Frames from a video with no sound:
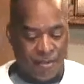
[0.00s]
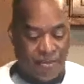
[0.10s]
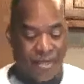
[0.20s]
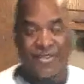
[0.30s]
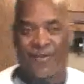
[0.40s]

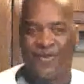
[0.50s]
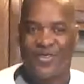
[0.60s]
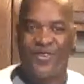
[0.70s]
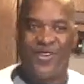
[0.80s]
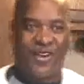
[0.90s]
But, but
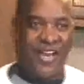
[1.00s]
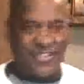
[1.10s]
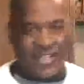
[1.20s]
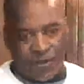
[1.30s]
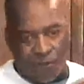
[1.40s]
you know, I
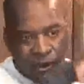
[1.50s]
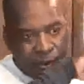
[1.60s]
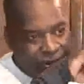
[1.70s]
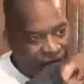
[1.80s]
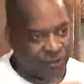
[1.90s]
seen the
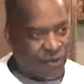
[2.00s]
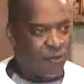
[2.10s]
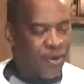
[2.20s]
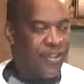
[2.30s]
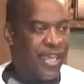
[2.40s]
one picture
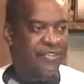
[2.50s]
where they